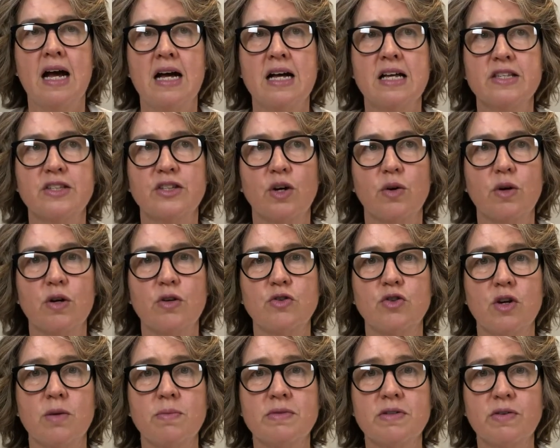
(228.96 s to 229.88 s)
So in
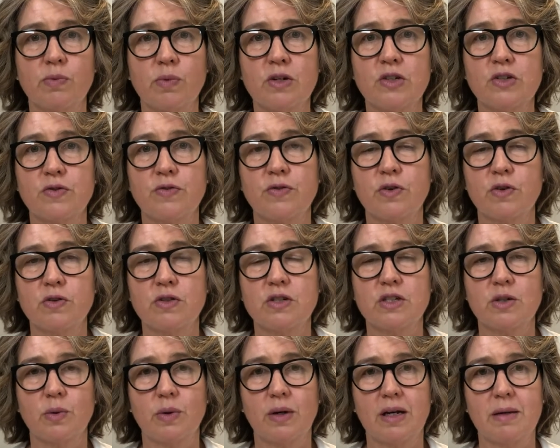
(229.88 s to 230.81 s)
terms of which foods
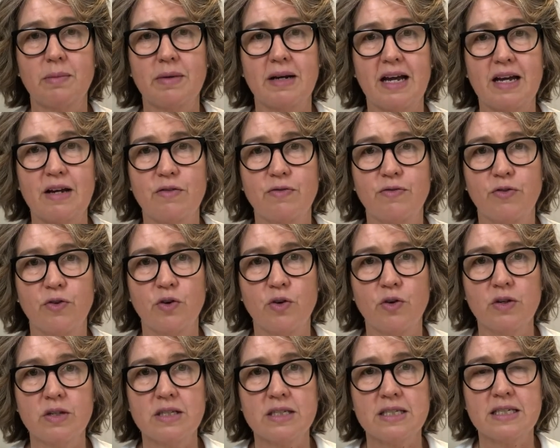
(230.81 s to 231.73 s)
to eliminate
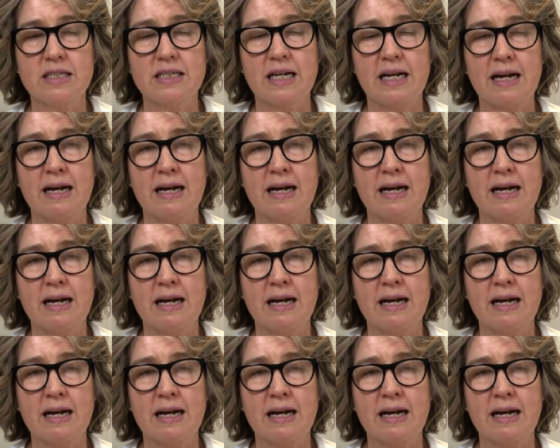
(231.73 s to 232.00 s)
first,